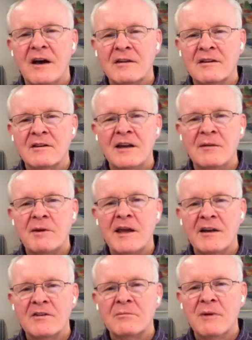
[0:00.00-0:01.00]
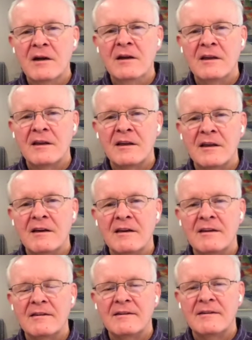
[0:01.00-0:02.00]
not to let him count the money
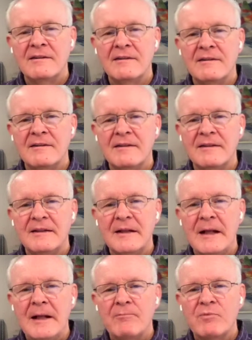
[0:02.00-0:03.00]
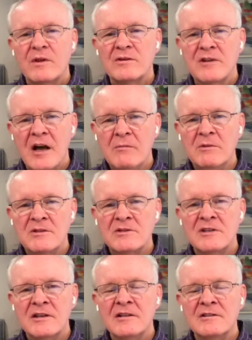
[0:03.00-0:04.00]
again.
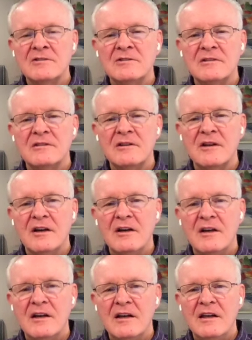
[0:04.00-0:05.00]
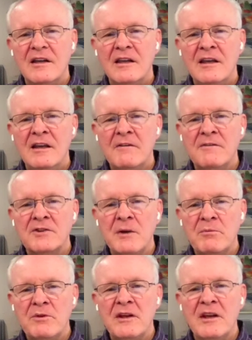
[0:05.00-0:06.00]
Solomon says, if
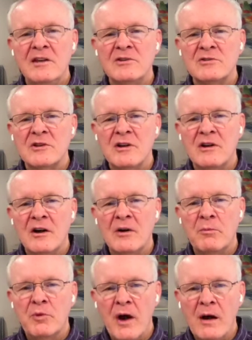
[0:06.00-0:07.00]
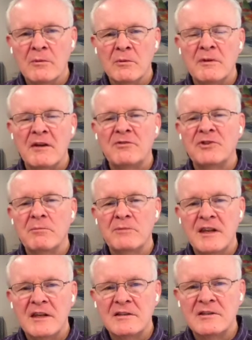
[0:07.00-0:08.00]
something is a problem, if
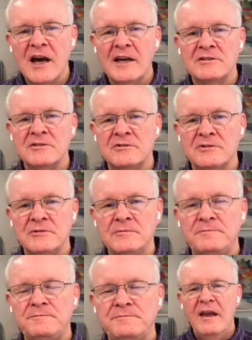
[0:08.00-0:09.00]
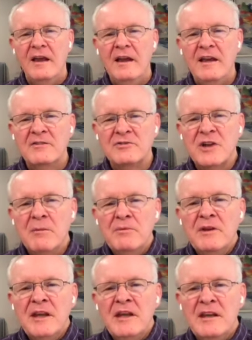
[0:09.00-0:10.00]
something entices you, if
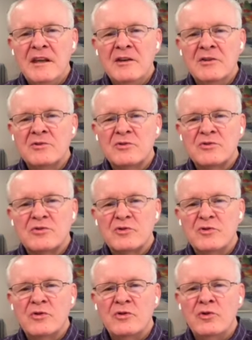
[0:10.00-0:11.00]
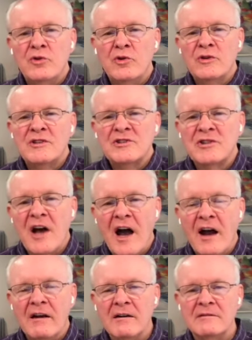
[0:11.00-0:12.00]
something is your
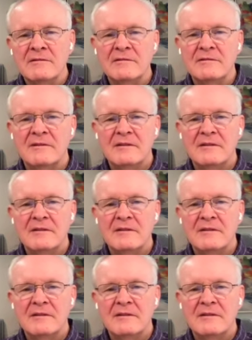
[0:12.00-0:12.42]
desire,